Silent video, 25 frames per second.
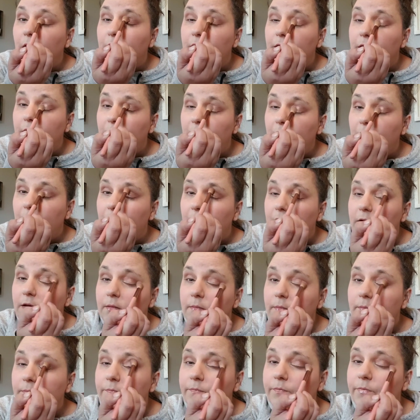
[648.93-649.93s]
And
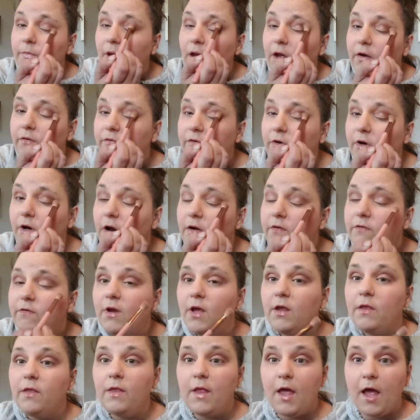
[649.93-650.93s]
then, after I've
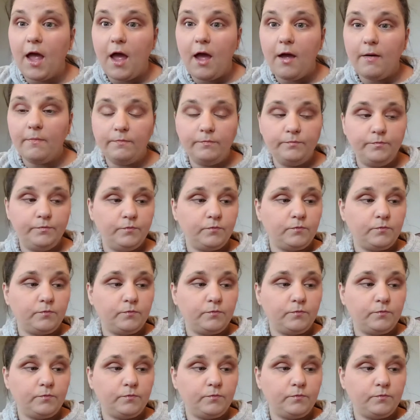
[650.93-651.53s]
done that,